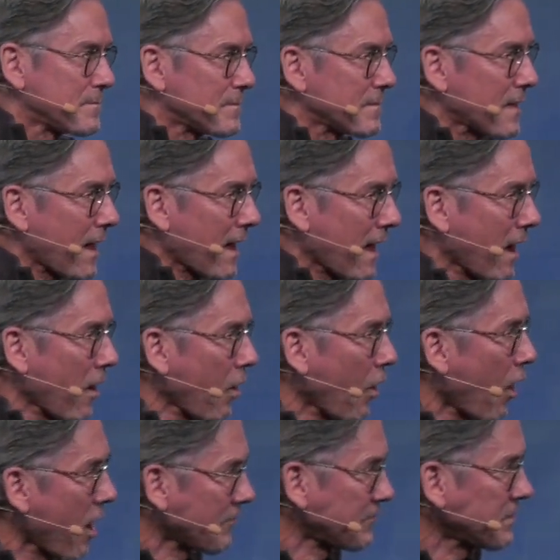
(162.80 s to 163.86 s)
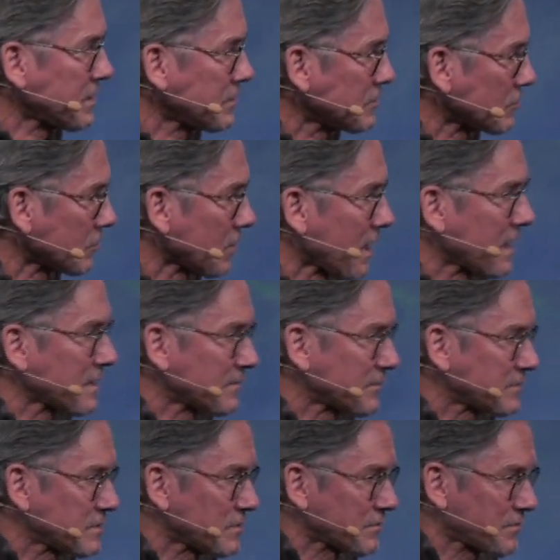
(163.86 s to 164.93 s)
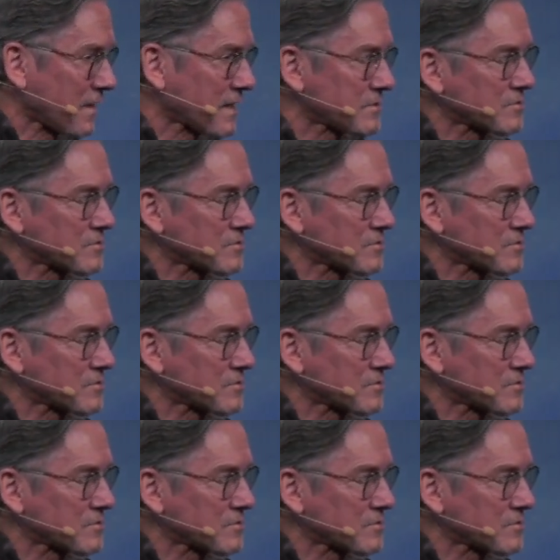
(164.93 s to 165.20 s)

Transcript: How often in your life do you find